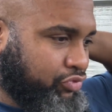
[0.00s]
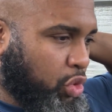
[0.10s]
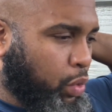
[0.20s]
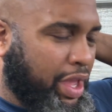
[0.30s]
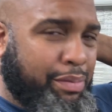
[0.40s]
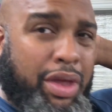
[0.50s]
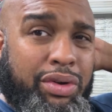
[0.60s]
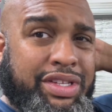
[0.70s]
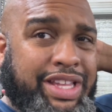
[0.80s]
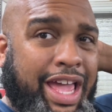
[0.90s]
Wicked Metal
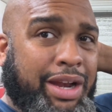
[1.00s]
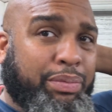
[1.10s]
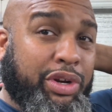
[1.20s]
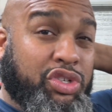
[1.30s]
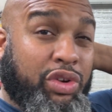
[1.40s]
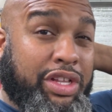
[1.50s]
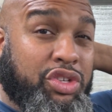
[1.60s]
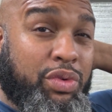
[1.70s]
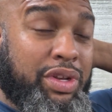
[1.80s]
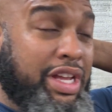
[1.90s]
Design. I'm pretty sure that's
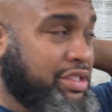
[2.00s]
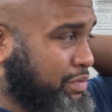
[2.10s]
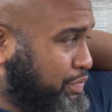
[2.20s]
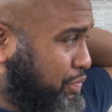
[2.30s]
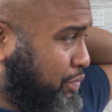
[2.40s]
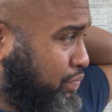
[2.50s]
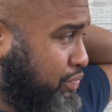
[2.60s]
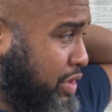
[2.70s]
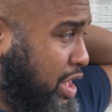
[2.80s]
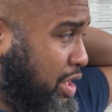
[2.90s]
who does them.
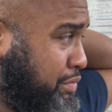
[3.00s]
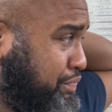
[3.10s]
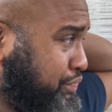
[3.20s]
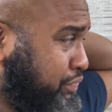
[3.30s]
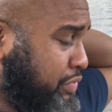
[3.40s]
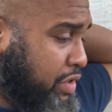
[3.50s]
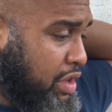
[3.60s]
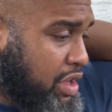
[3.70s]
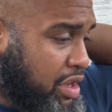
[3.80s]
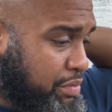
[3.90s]
Yeah.
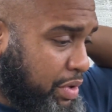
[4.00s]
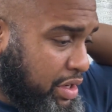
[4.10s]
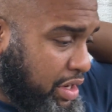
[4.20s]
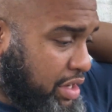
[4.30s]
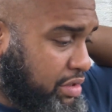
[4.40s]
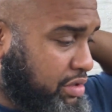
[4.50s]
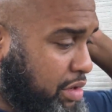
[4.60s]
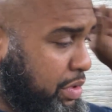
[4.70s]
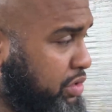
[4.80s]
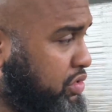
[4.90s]
But yeah, I
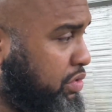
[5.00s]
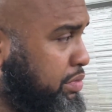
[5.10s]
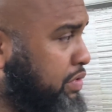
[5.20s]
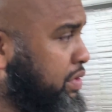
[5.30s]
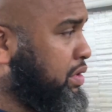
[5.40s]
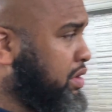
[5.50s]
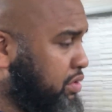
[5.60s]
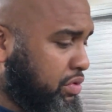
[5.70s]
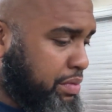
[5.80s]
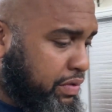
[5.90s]
mean, so we're moving
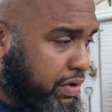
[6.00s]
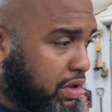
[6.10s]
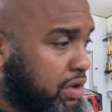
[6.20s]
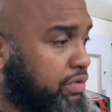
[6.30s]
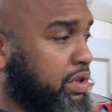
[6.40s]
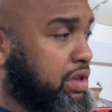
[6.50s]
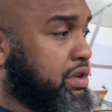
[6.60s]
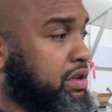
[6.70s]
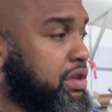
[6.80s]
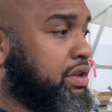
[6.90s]
along. We're moving along really
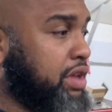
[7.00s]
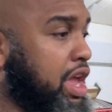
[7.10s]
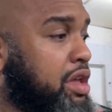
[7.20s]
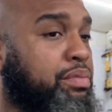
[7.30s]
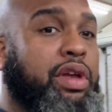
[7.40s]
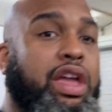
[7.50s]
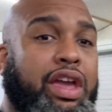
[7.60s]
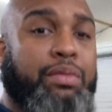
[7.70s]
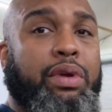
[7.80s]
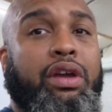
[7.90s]
good. I can't complain.
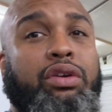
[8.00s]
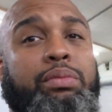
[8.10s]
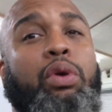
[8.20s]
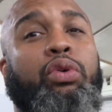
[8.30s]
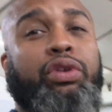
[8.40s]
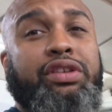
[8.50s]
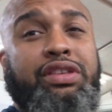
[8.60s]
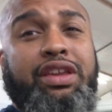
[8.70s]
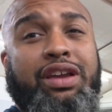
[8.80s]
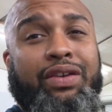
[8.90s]
I'm going to be ordering a
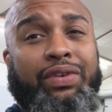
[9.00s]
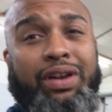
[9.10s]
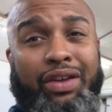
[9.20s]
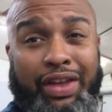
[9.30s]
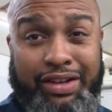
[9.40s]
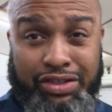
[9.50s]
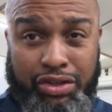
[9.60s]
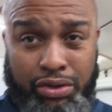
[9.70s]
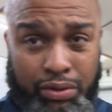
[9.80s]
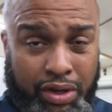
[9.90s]
seat cover and all that
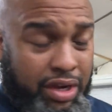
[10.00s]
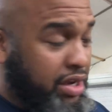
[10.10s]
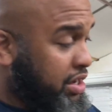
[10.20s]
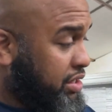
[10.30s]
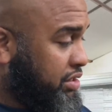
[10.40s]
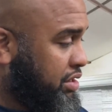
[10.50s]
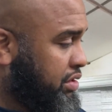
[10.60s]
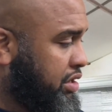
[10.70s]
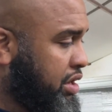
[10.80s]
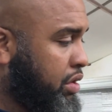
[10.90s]
too. So,
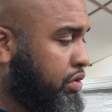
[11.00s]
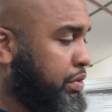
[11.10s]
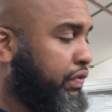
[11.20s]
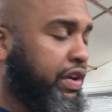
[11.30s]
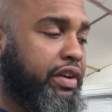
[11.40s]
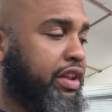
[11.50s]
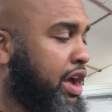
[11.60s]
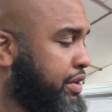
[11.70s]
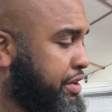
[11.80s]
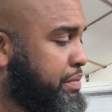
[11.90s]
you know, we'll be figuring it
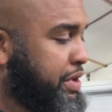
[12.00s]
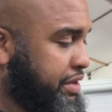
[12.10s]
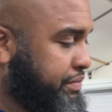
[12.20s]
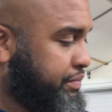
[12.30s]
out here in a bit.